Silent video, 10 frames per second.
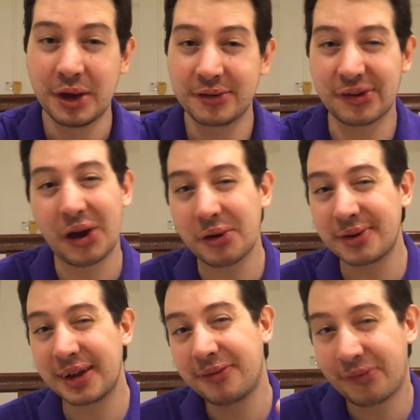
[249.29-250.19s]
So
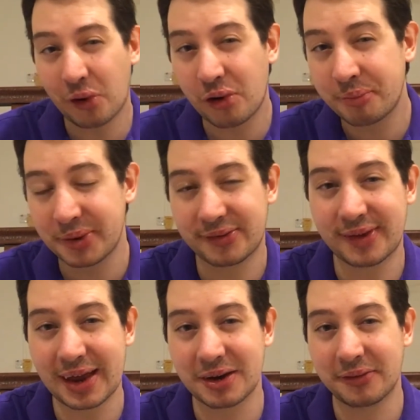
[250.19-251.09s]
only
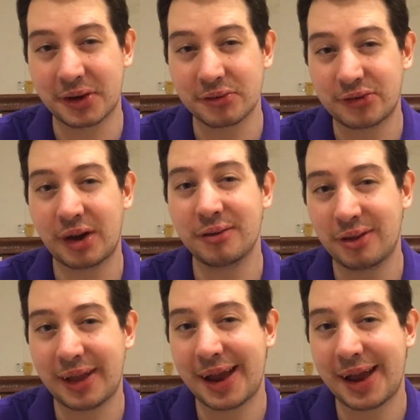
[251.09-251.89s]
4% of your total